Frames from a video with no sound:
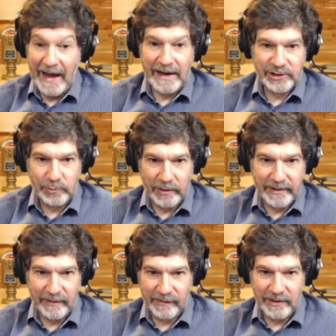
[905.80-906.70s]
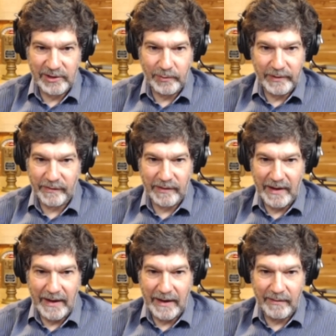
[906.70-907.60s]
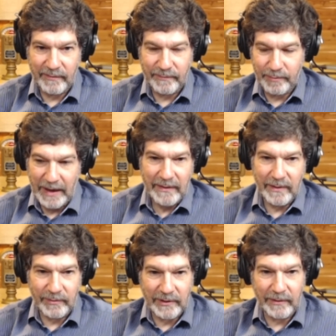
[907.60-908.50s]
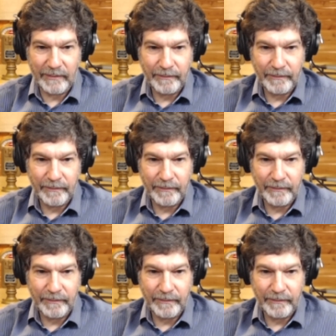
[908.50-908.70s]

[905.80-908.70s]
actual constituents have paid them to.